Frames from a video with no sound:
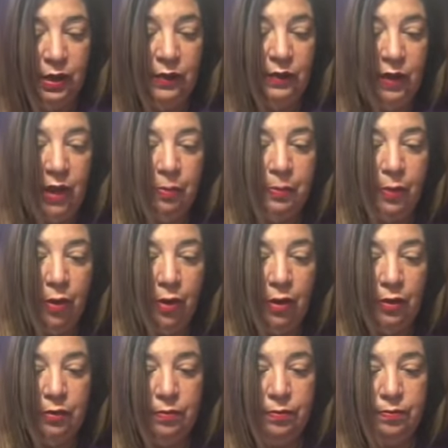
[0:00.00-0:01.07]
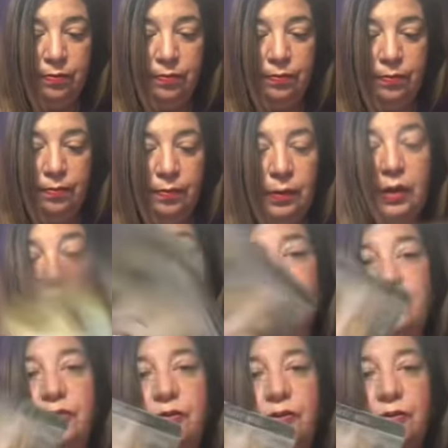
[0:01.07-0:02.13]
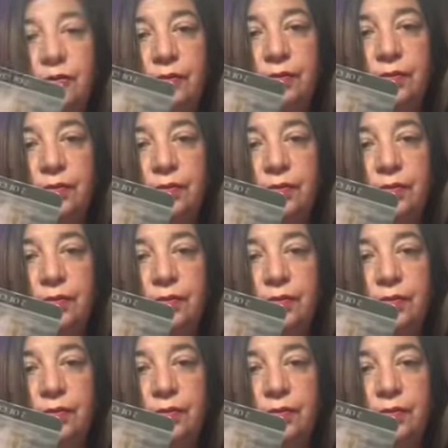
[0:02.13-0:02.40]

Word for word: Giving up on love.